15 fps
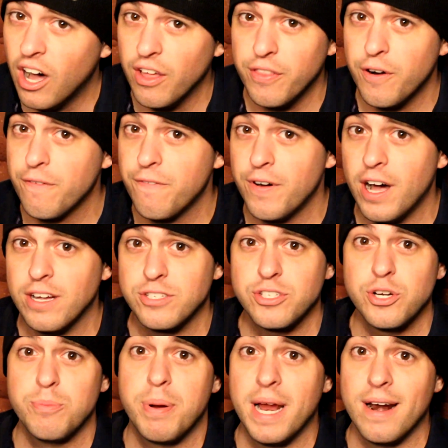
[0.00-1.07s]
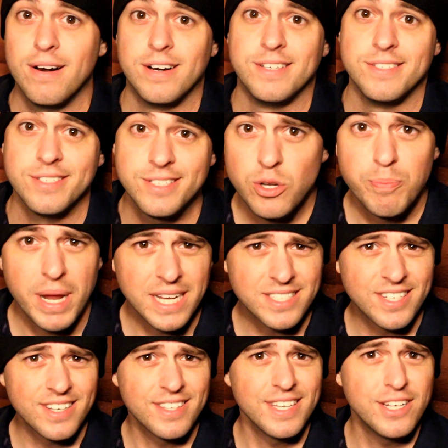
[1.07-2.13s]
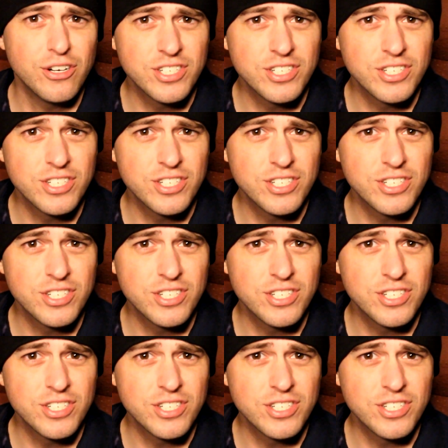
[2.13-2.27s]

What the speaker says: on their foster parents. So basically